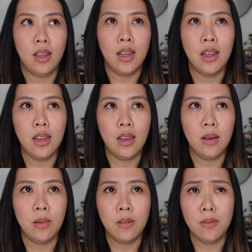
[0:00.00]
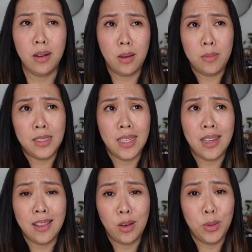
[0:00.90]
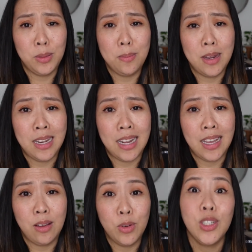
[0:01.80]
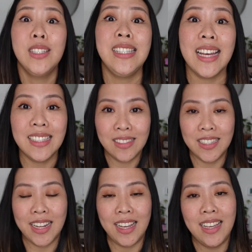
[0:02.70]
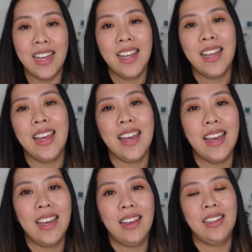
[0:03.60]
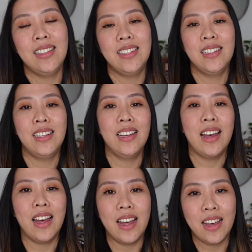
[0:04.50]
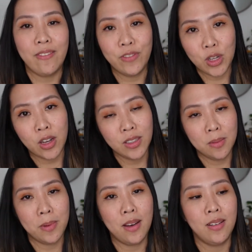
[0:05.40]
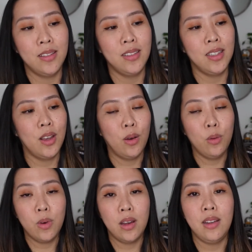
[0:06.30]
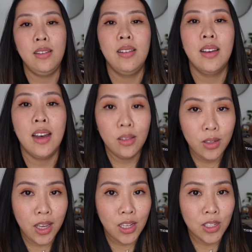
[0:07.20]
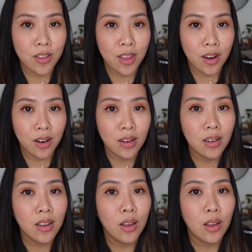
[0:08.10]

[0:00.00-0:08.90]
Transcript: um, if I'm not mistaken, that was Monday, which is yesterday. And uh, I've talked about one alocasia there,